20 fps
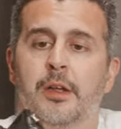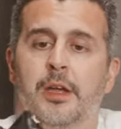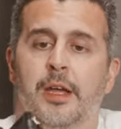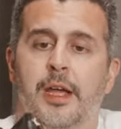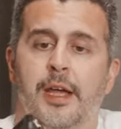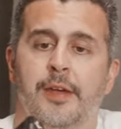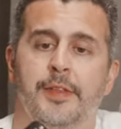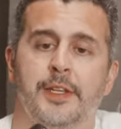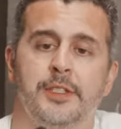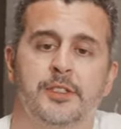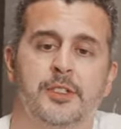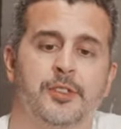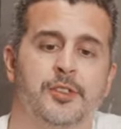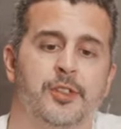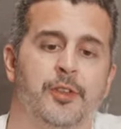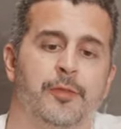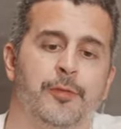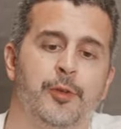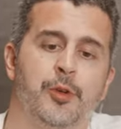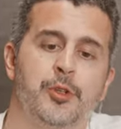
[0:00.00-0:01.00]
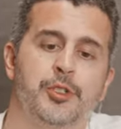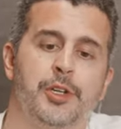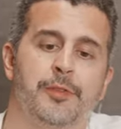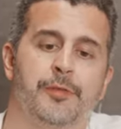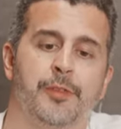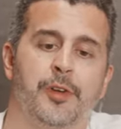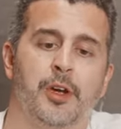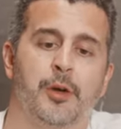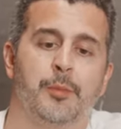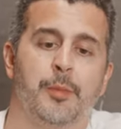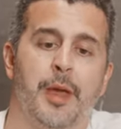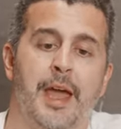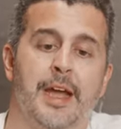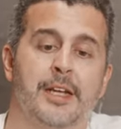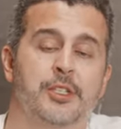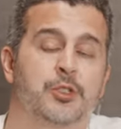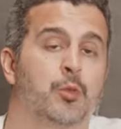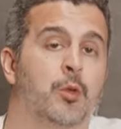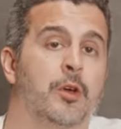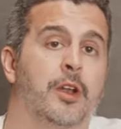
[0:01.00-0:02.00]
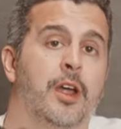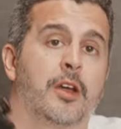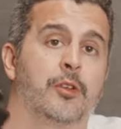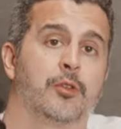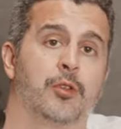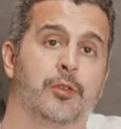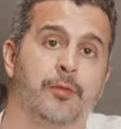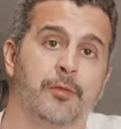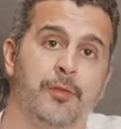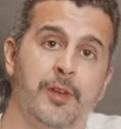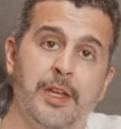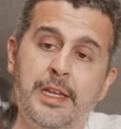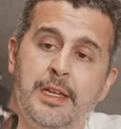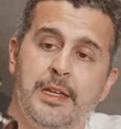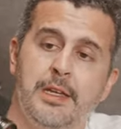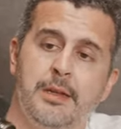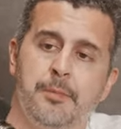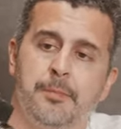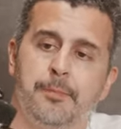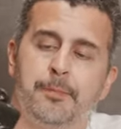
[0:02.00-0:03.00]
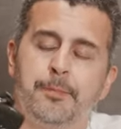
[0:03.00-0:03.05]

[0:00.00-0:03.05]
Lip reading: And this is the Fujifilm X100V.